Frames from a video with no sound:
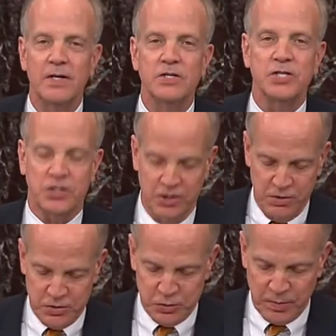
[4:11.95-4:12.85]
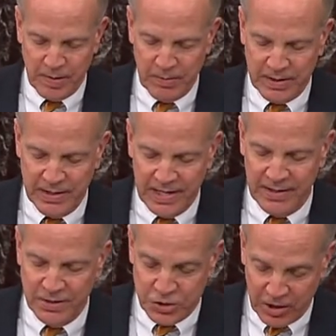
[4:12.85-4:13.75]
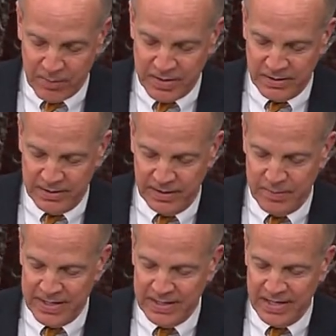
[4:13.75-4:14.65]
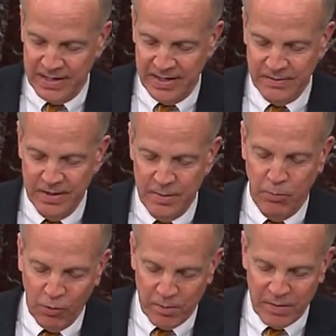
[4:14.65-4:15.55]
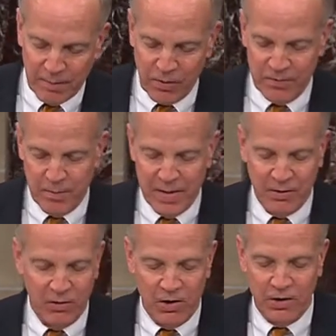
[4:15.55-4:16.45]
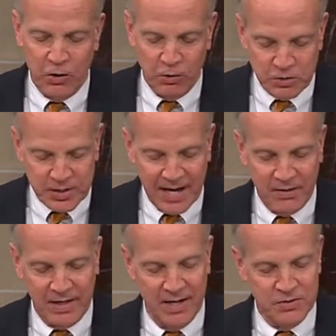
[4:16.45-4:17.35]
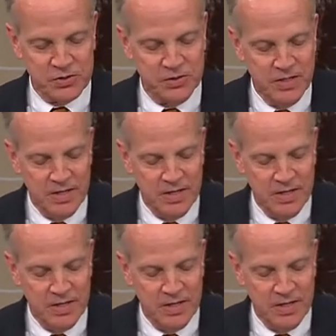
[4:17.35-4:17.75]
6 years as Republican County chairman in Labette County, board member of the Meadowlark Girl Scout Council,